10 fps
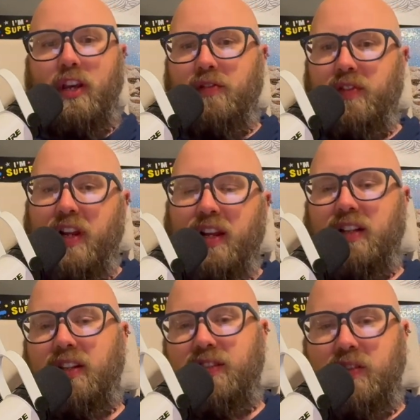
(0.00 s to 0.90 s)

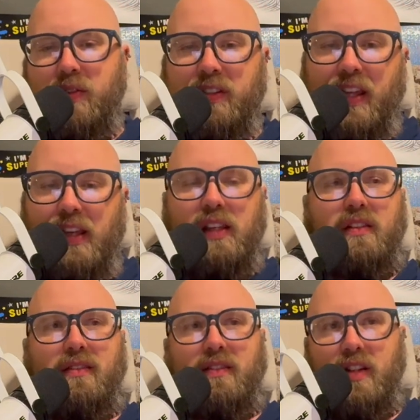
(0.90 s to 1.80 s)
phonetically so that they
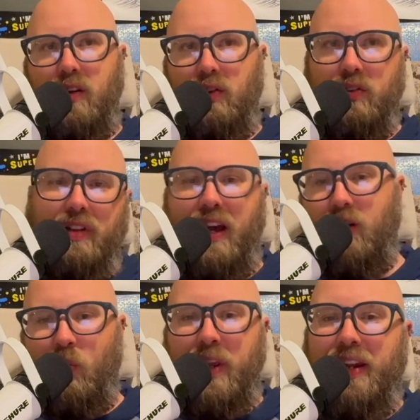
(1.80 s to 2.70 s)
can, you know, learn how
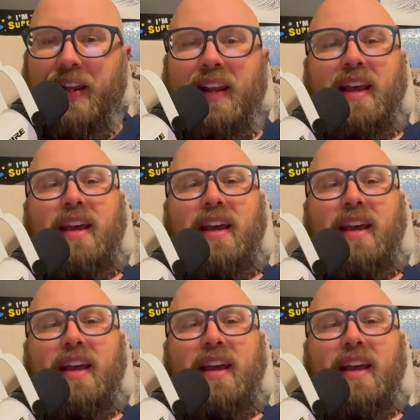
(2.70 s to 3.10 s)
to read it.